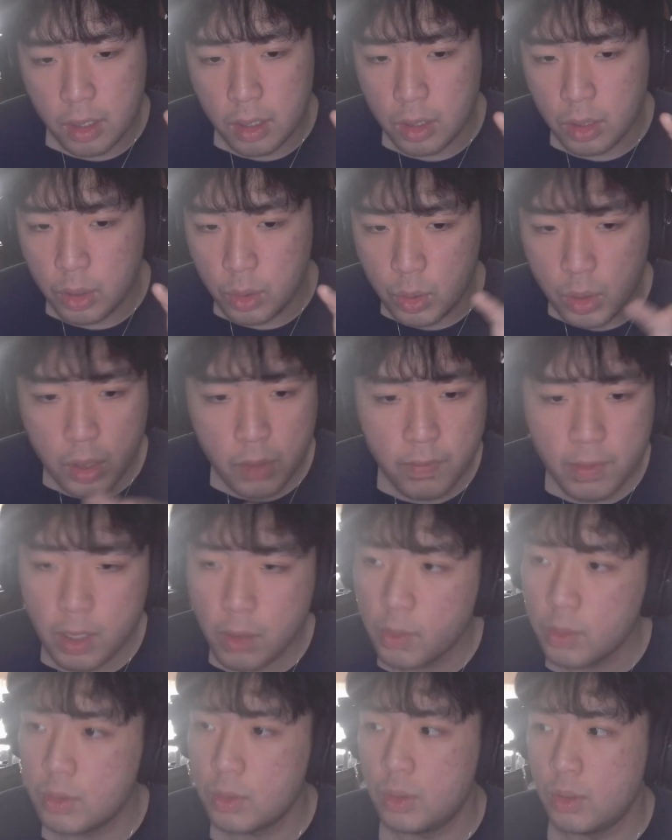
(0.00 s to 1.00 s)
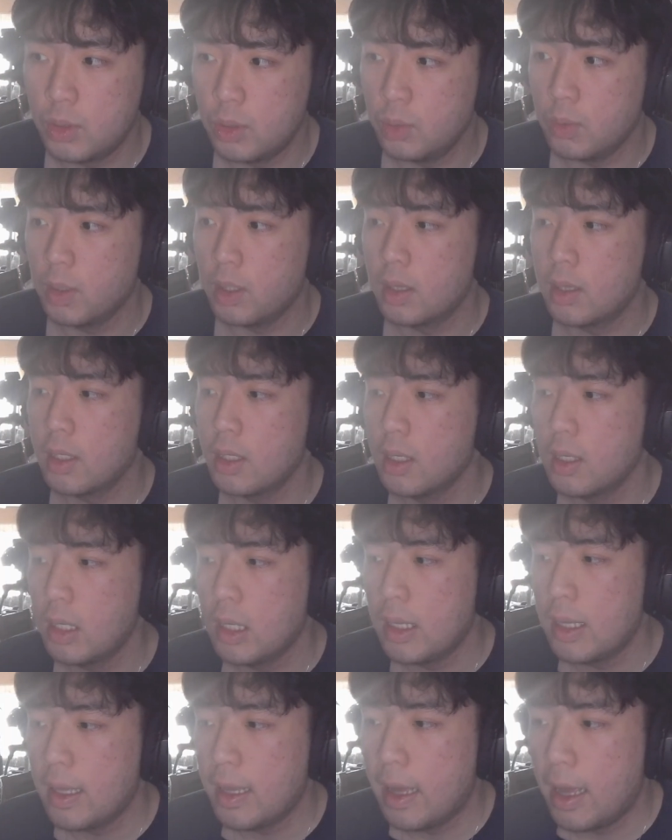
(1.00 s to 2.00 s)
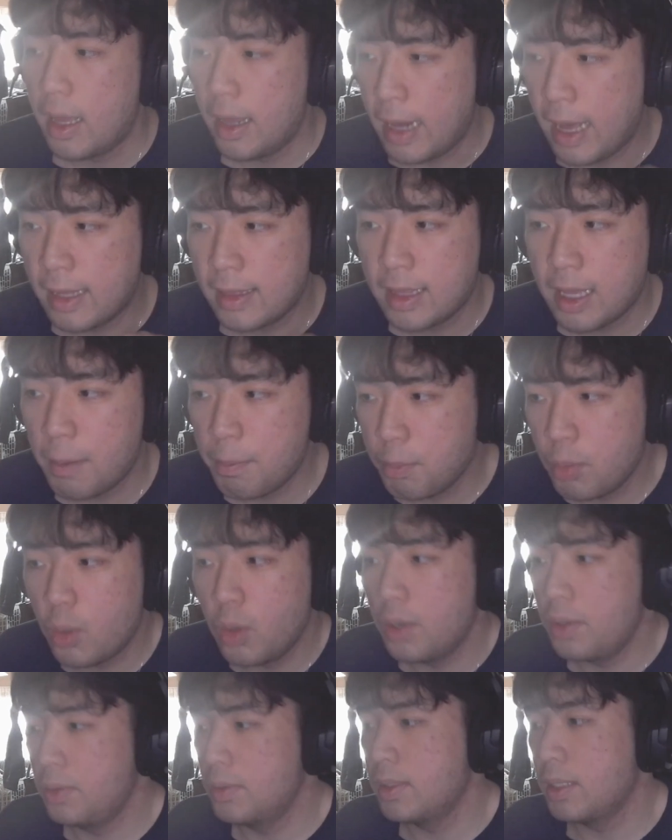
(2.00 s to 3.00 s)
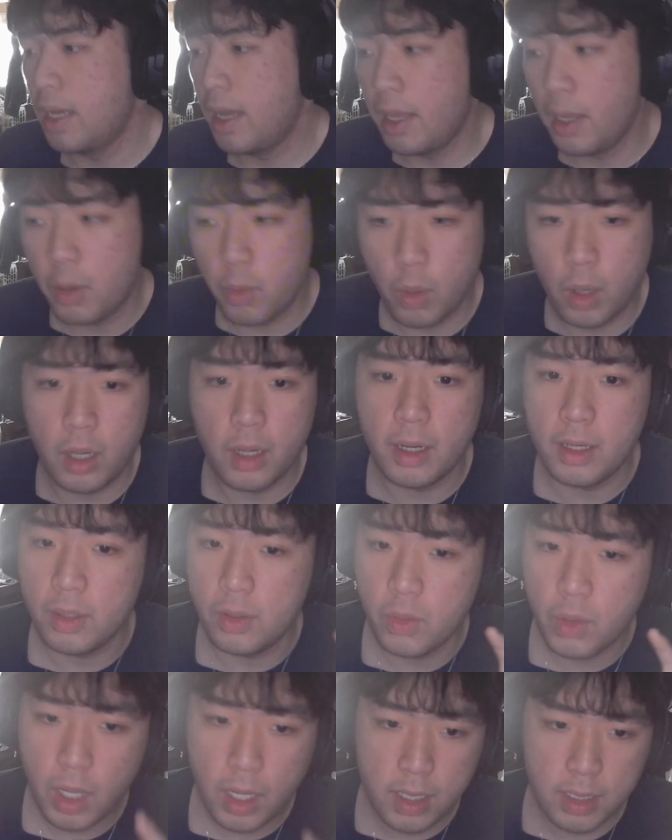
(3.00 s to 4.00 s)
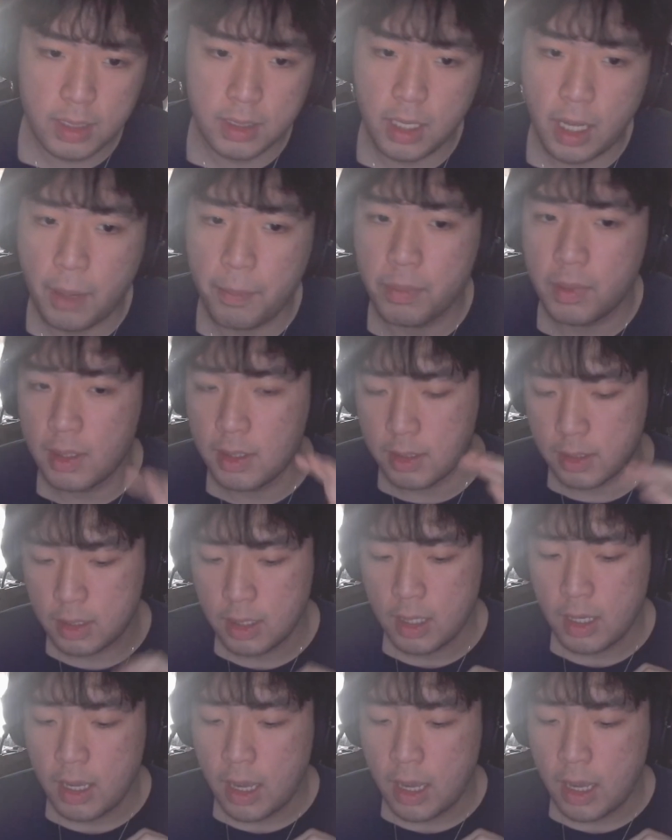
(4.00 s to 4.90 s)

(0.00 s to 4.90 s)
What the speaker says: you don't even know what to do with. And at that point, you say, hey, Quan, you gotta stop this.